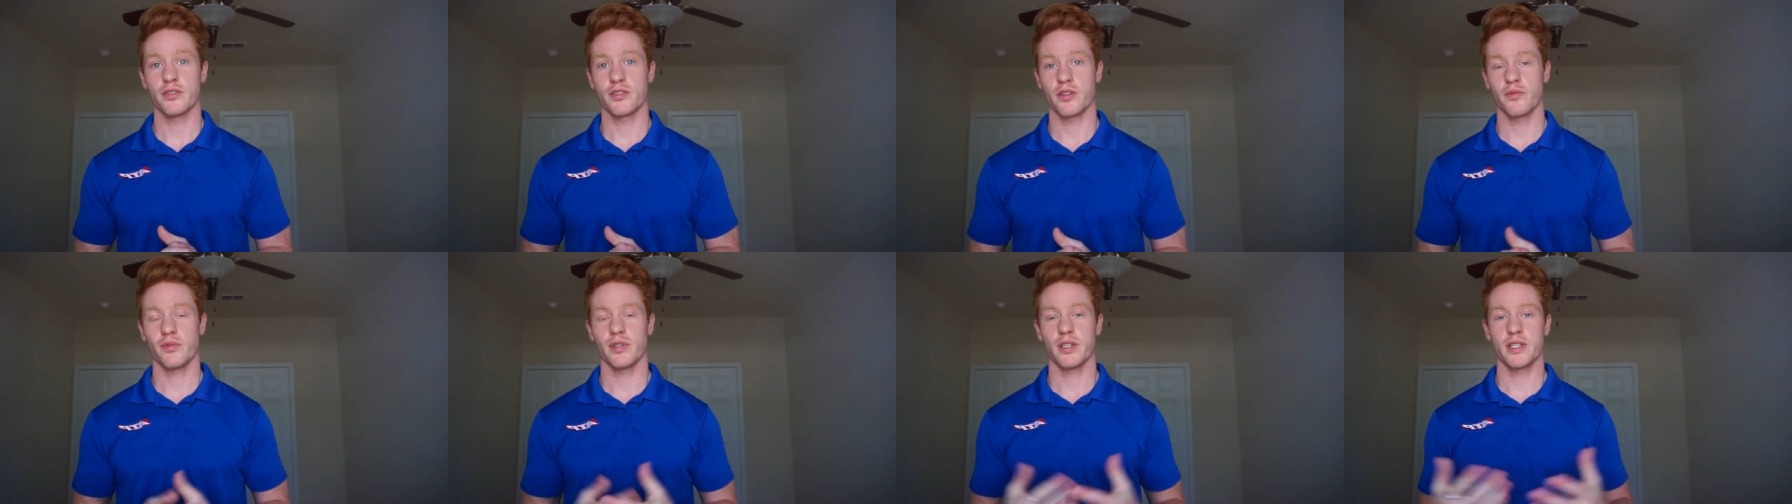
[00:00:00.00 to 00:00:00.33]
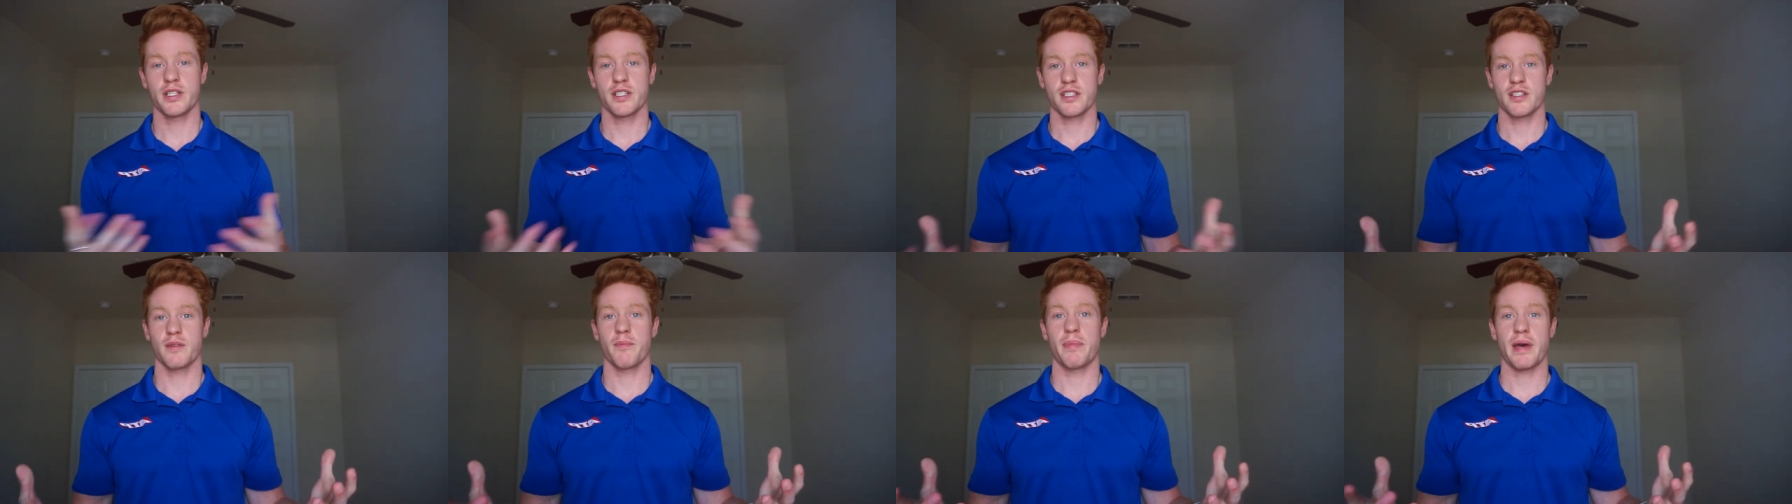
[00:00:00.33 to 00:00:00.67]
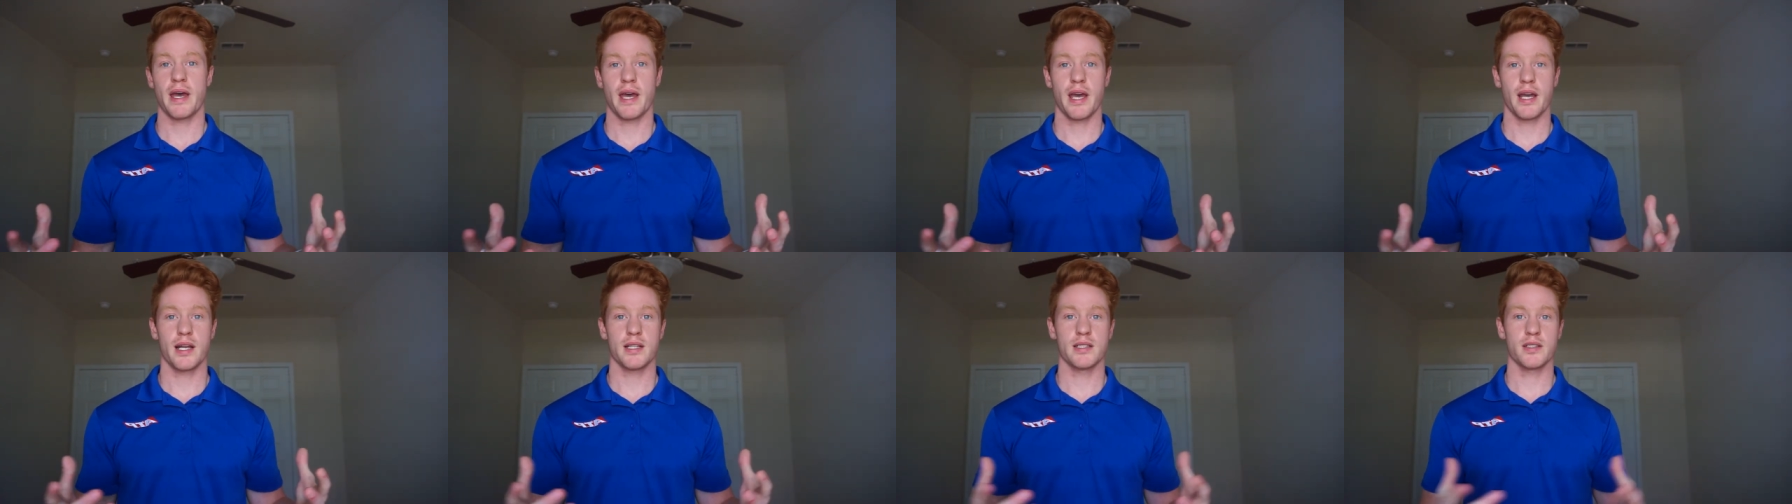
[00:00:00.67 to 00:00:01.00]
So it really just
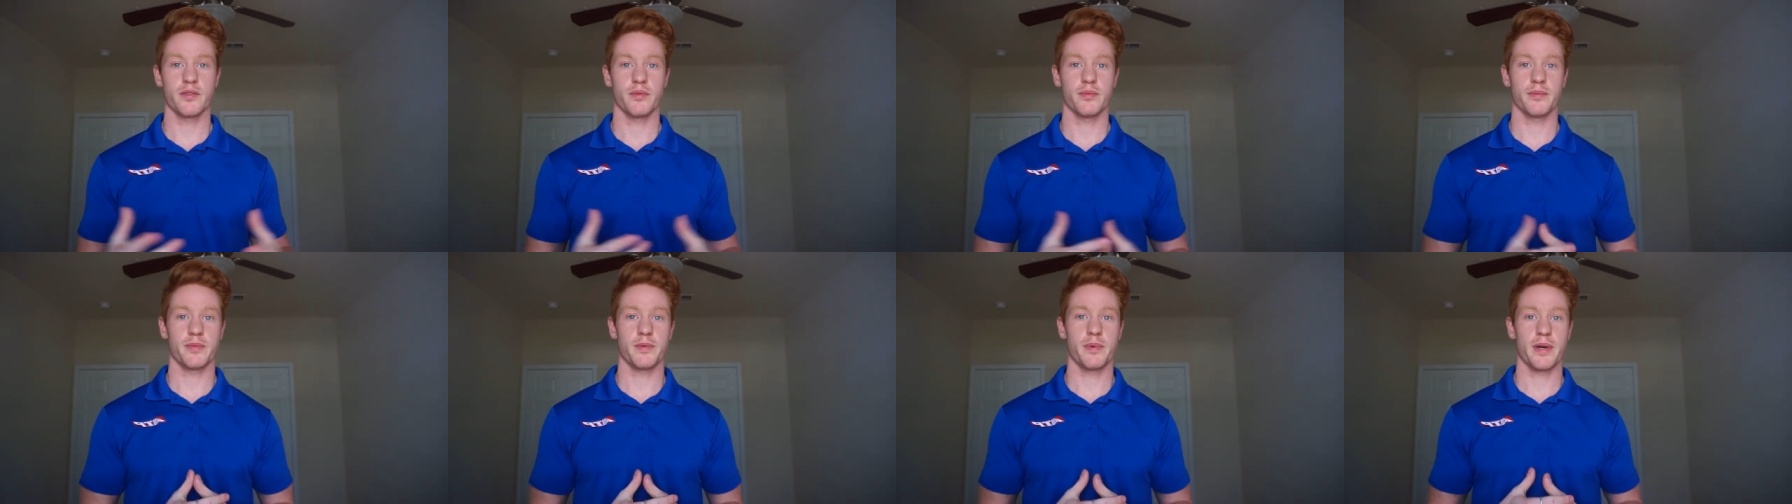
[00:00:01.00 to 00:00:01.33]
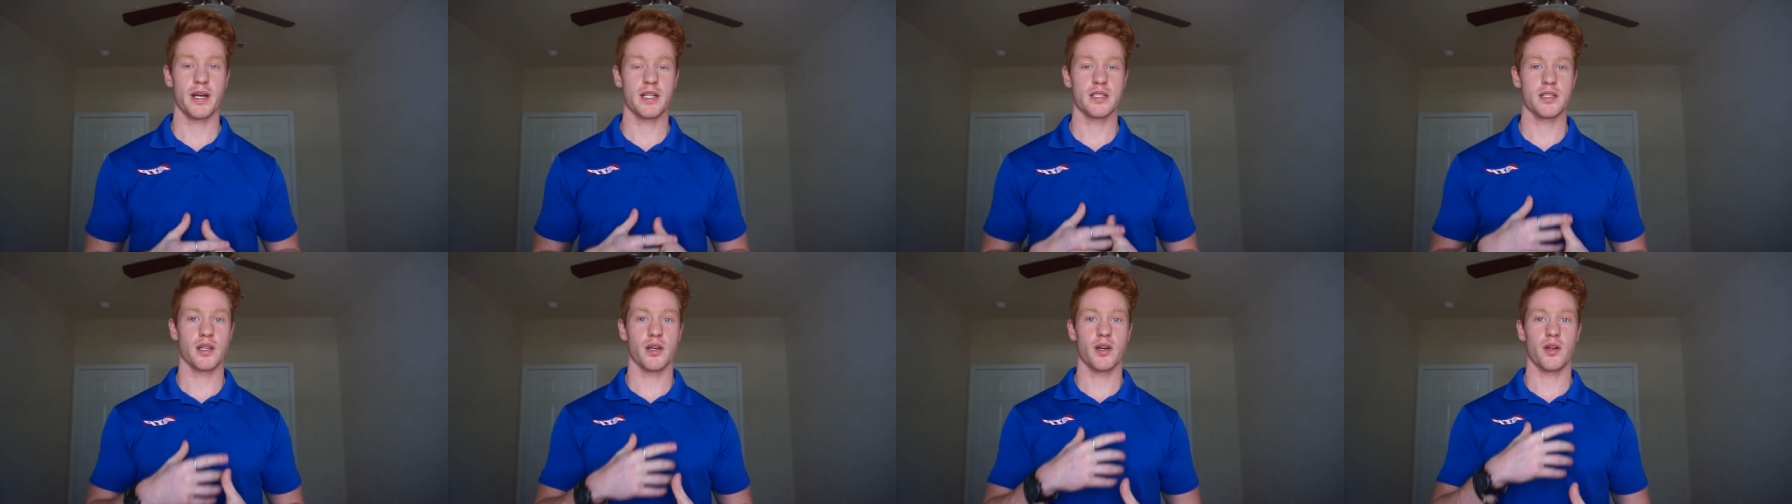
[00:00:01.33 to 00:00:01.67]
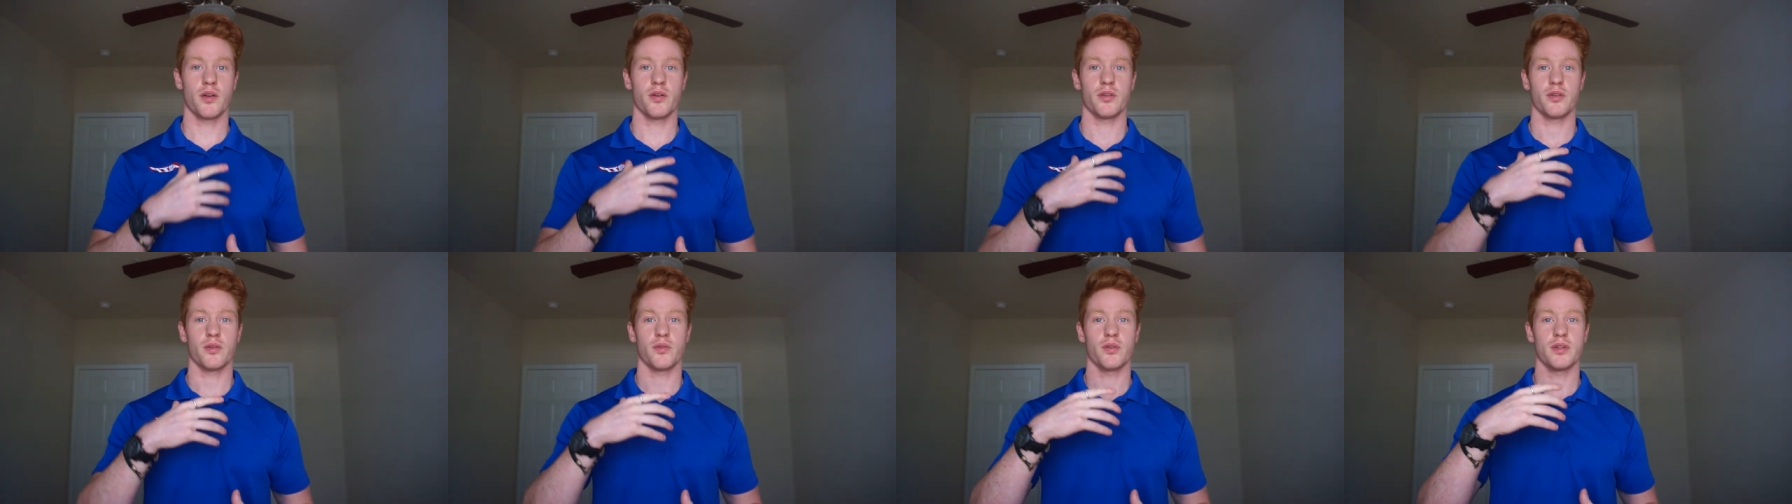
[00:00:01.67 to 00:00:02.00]
depends. It depends
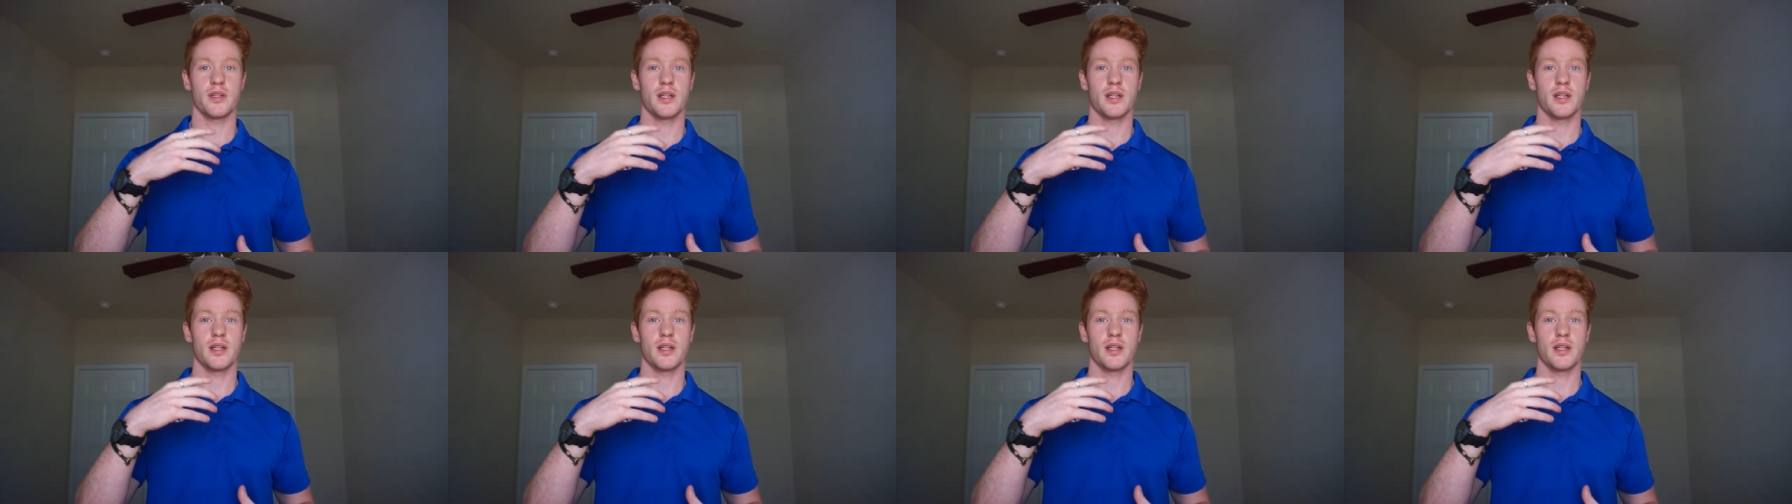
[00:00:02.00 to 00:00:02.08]
on